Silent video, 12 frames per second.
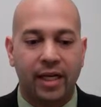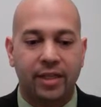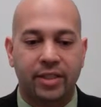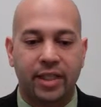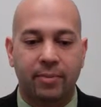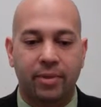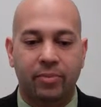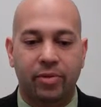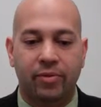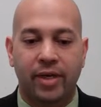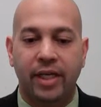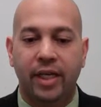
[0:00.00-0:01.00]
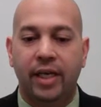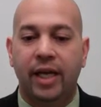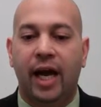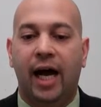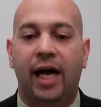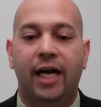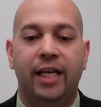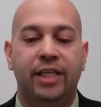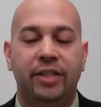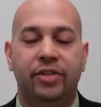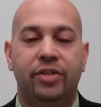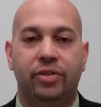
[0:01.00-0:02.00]
Step number 3
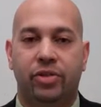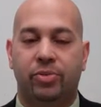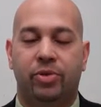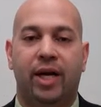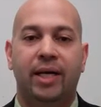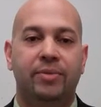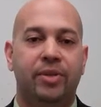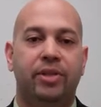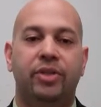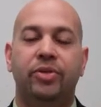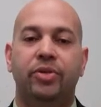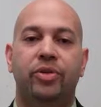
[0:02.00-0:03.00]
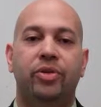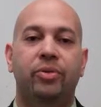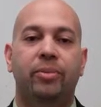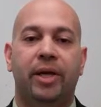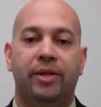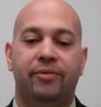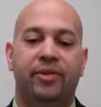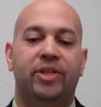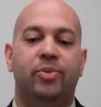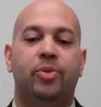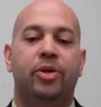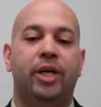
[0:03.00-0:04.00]
is subscribe to the YouTube and the
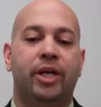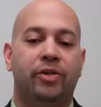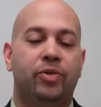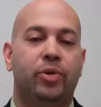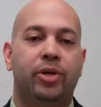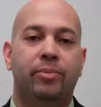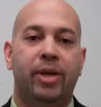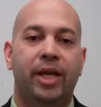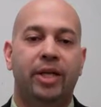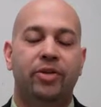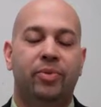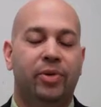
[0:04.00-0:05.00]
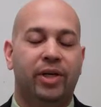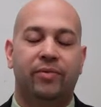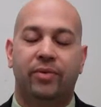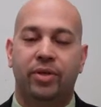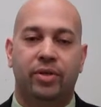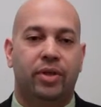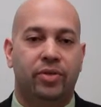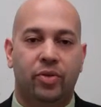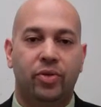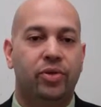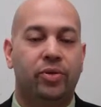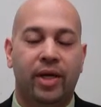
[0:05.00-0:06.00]
Facebook and the Twitter page and whatever
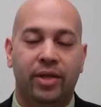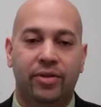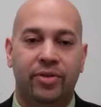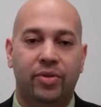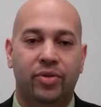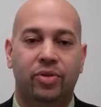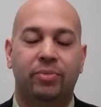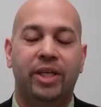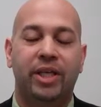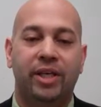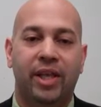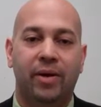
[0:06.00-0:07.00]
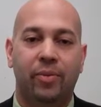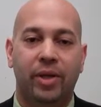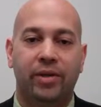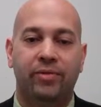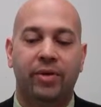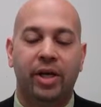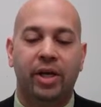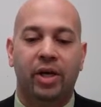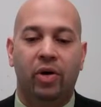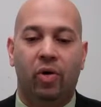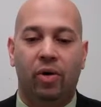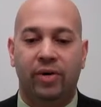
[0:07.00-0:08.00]
other social media that we've
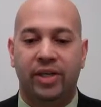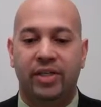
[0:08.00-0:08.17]
already